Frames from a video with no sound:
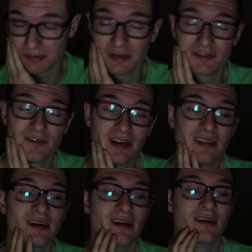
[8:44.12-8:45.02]
the most funny
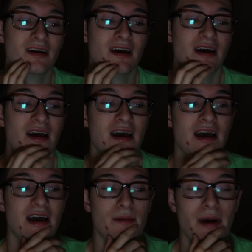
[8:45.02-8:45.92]
thing
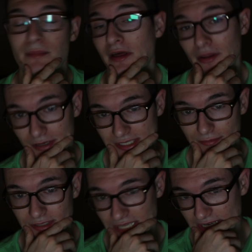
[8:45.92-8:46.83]
my mother has
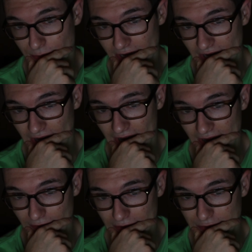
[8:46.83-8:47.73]
ever said to me,
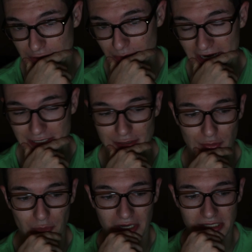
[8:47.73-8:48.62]
in retrospect,
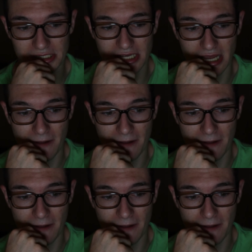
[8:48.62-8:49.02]
was